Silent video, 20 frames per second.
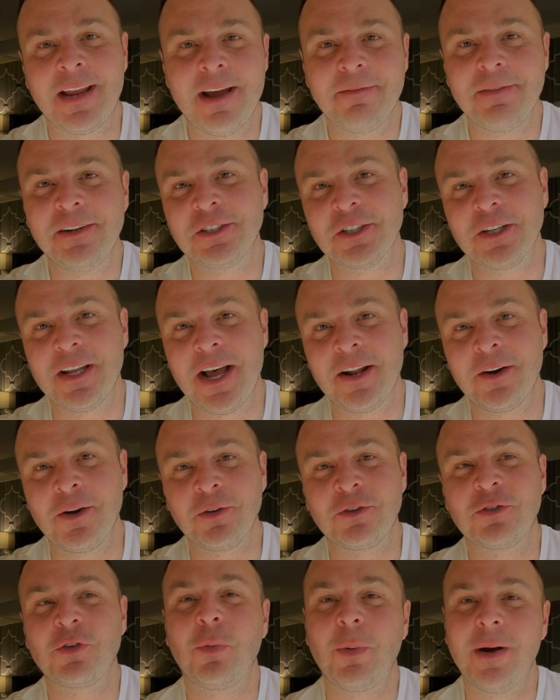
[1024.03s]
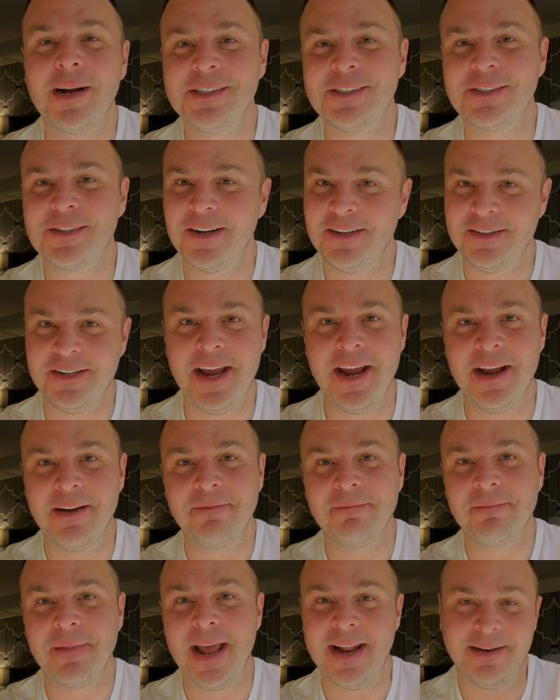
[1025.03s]
Cafe Gelato twice a day.
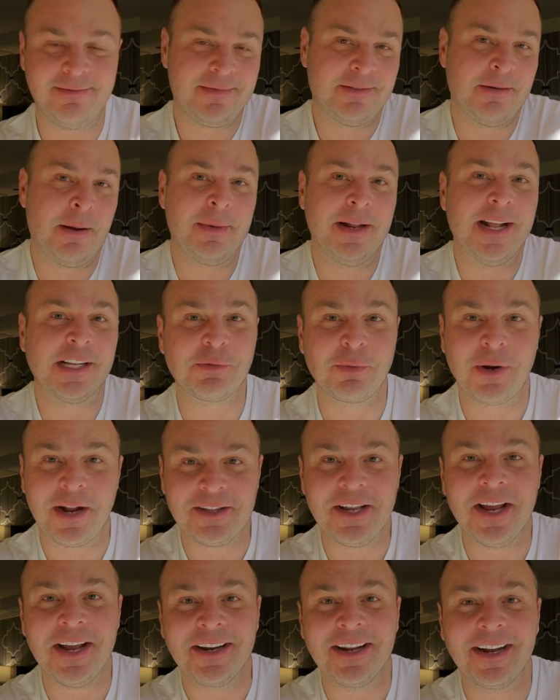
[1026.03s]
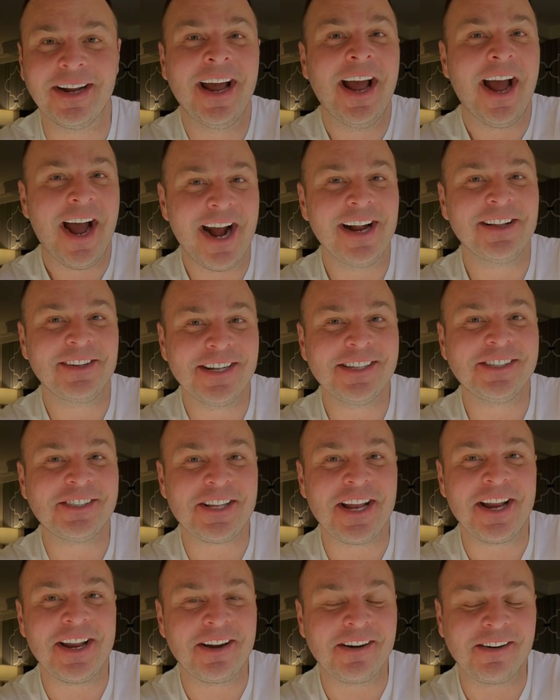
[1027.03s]
And I mean, that's what I did. I did
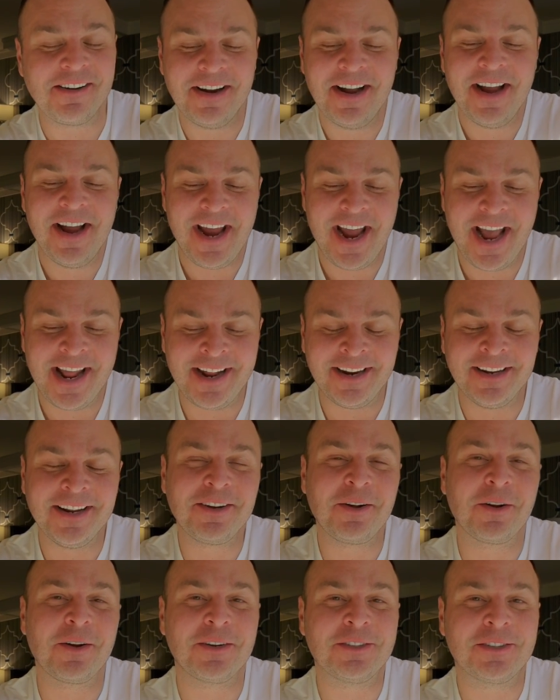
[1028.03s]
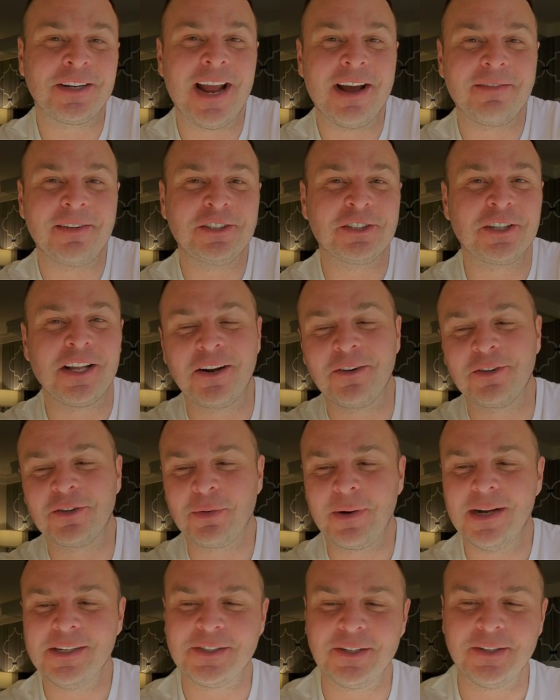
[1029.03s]
stay here, and I did go to Cafe Gelato
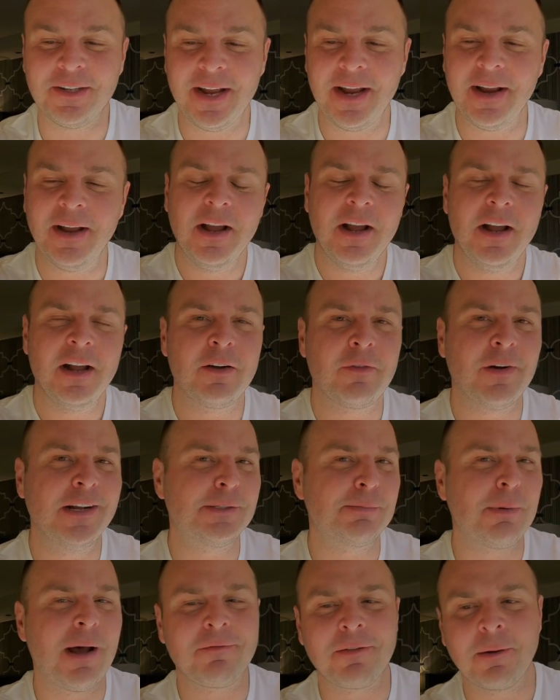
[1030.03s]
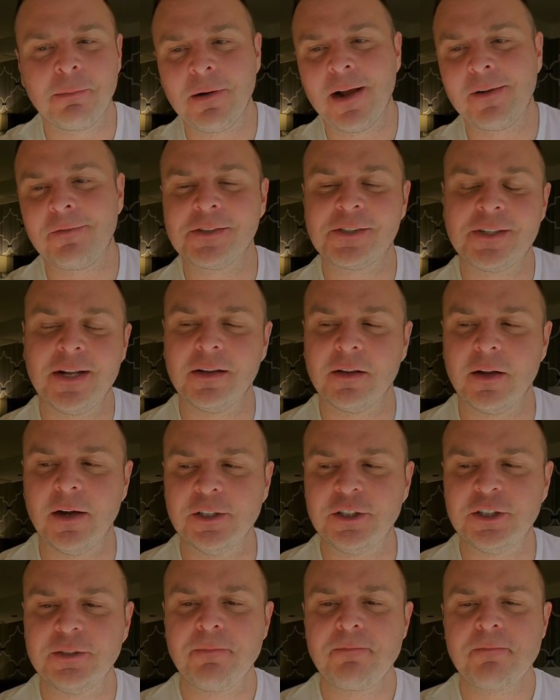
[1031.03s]
twice a day. Great spot for breakfast and
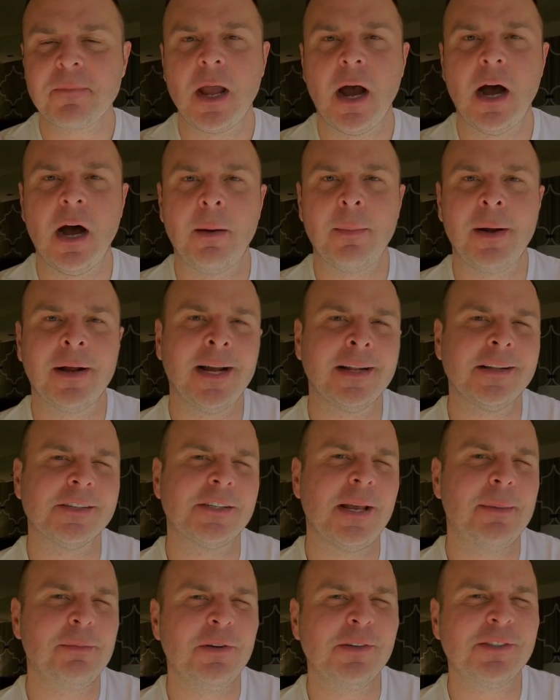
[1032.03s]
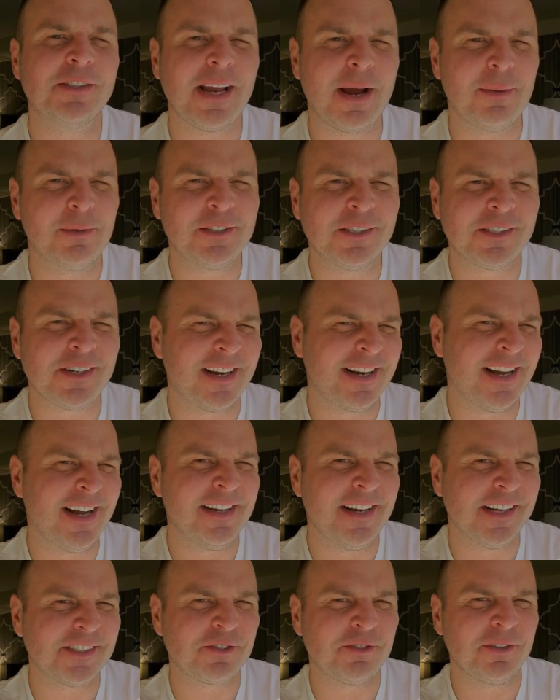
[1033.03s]
lunch. I got the same two sandwiches I
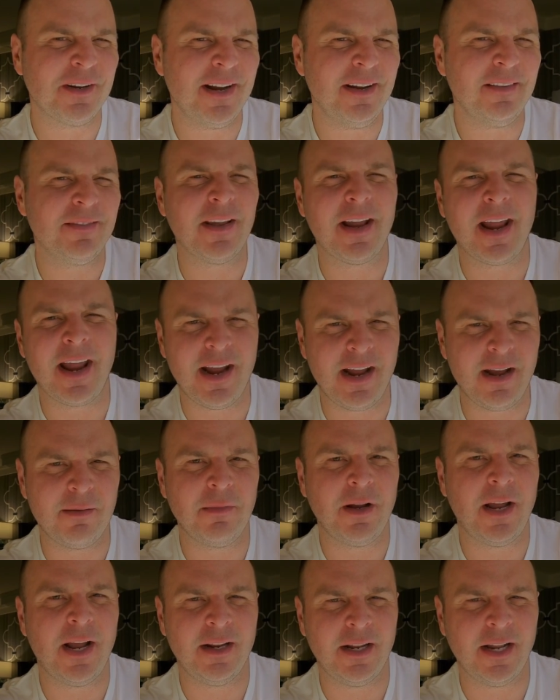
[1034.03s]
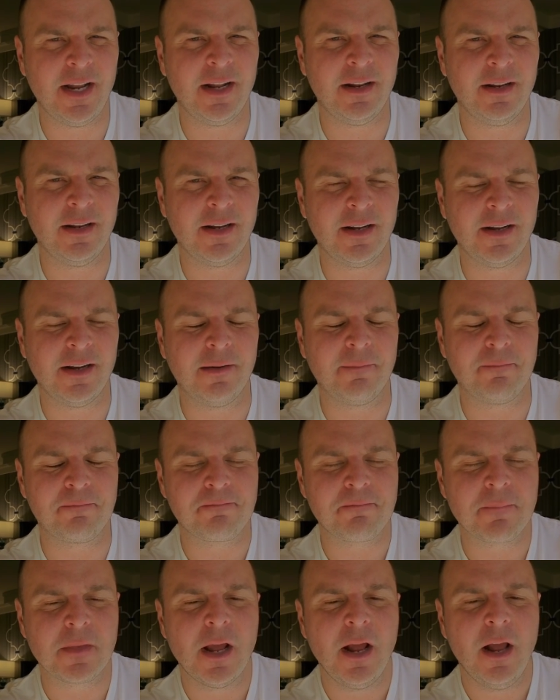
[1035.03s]
got yesterday, the ham and then
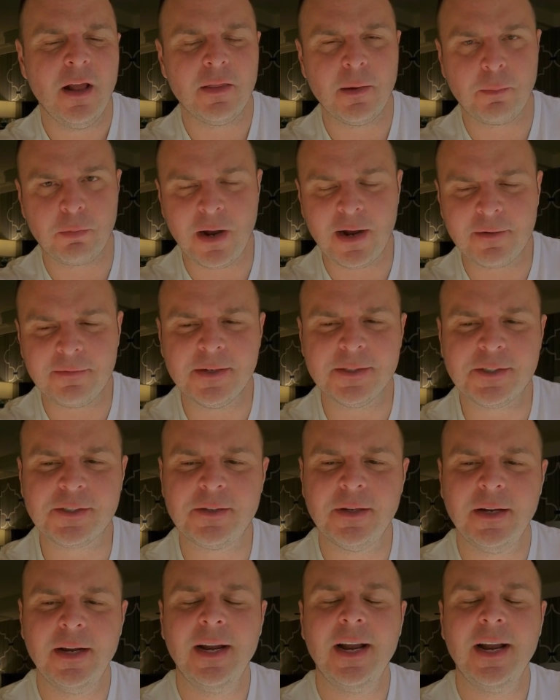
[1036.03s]
the breakfast.